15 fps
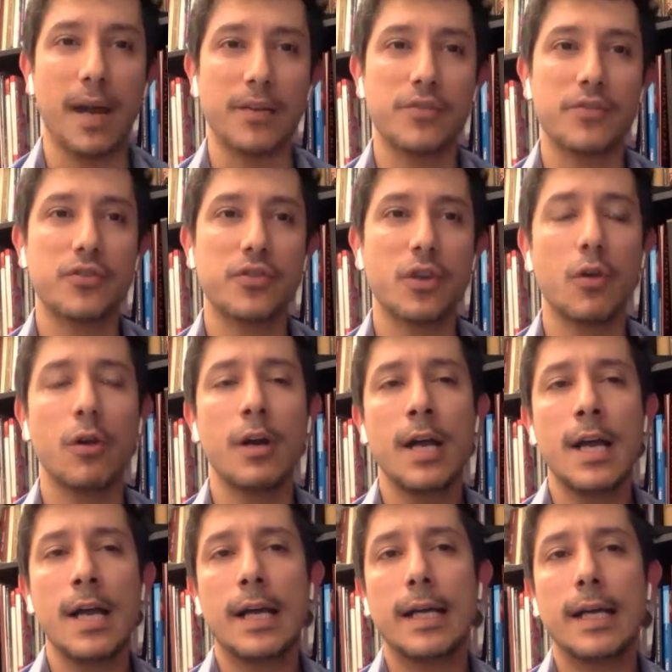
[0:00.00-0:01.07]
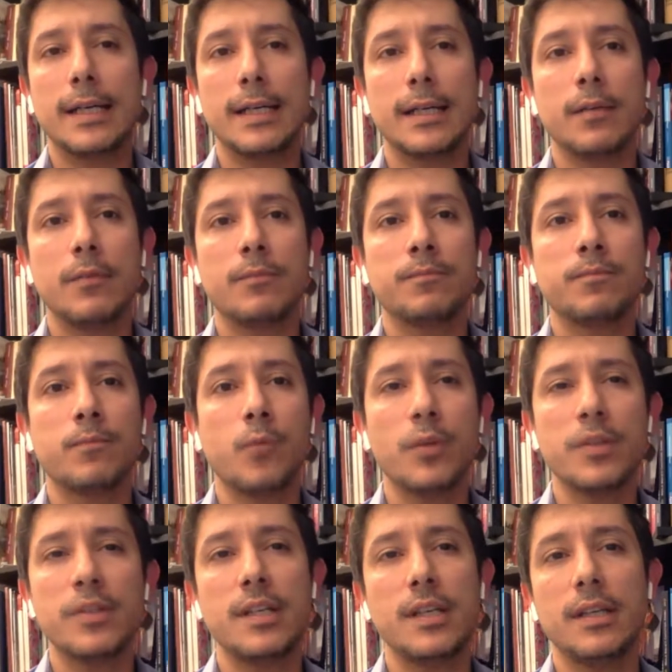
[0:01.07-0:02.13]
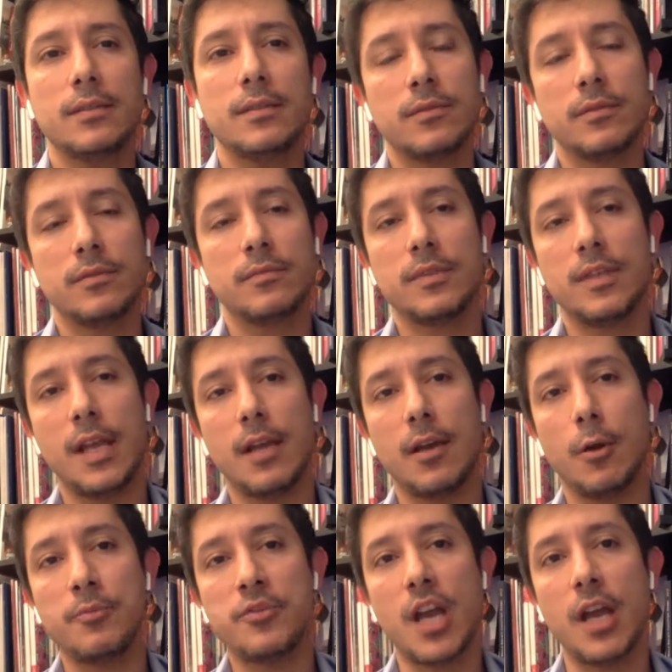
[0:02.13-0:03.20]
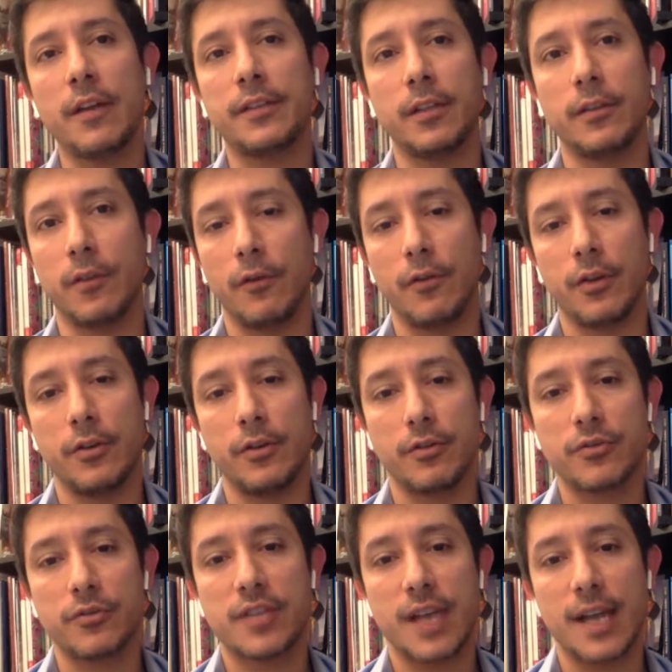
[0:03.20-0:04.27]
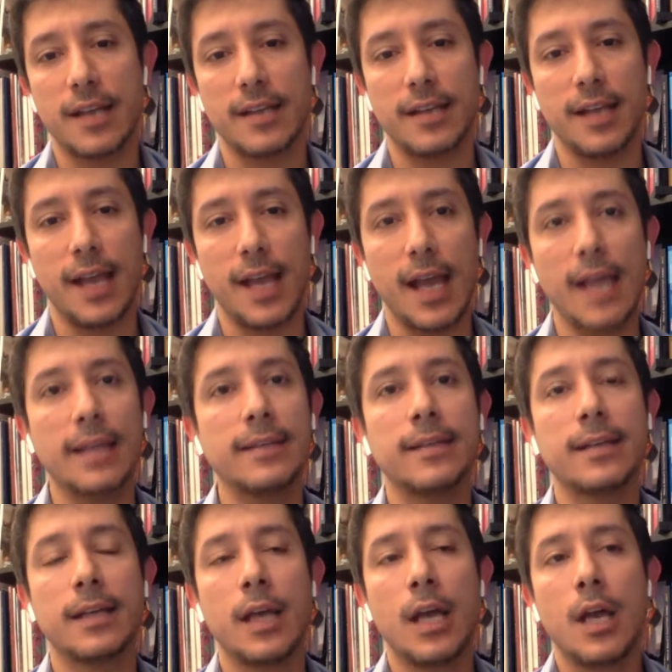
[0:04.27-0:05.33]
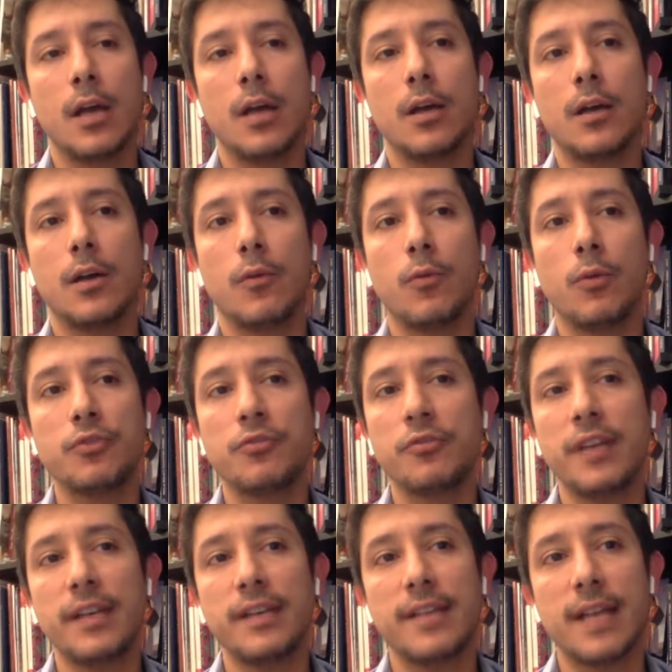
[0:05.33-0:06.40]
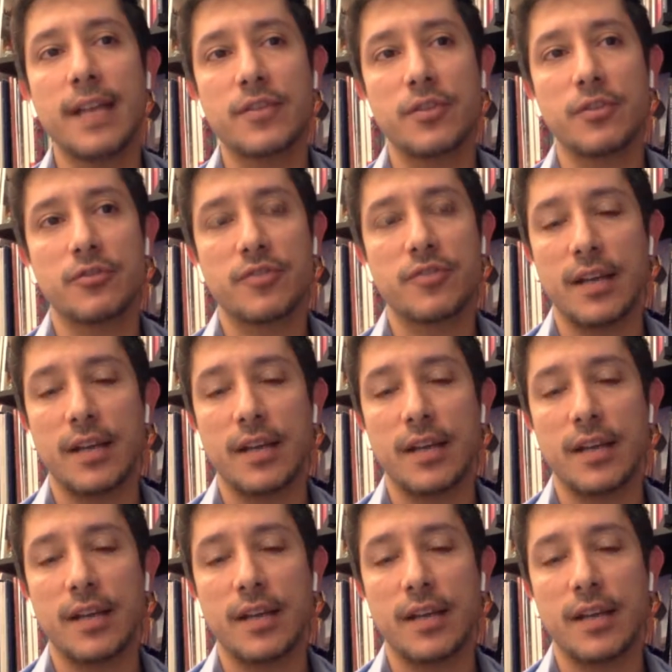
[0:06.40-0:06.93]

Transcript: much. So what is the objective of your study, and what really does your